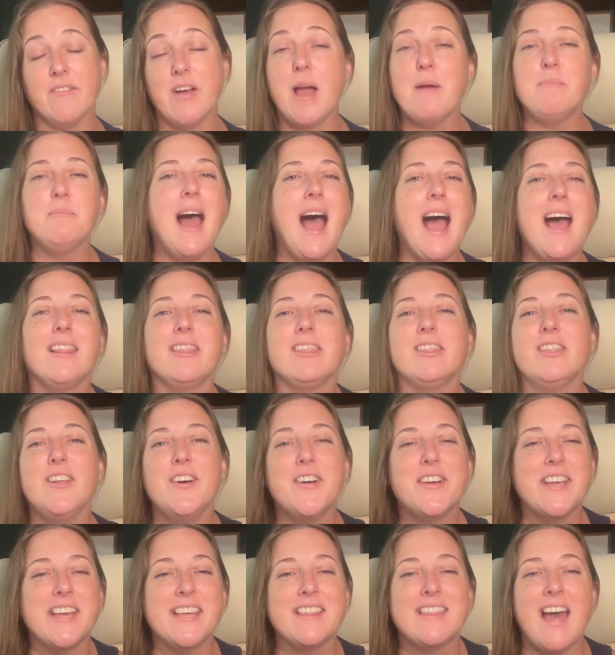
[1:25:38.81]
I'm not
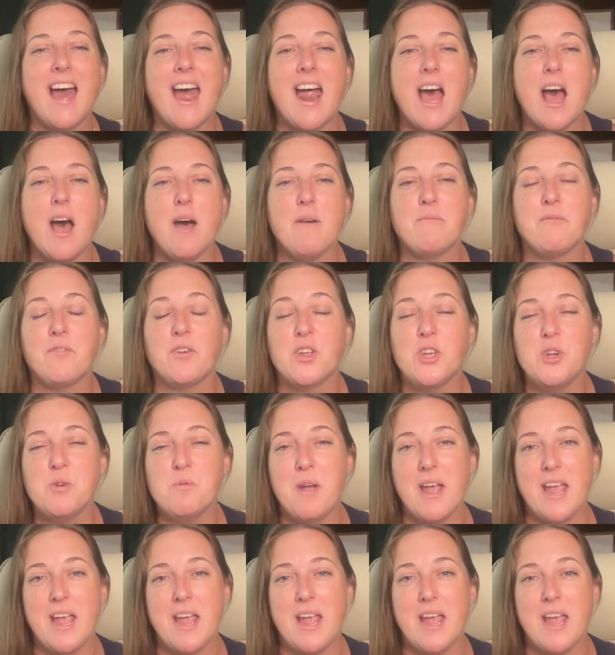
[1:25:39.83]
looking that up for you,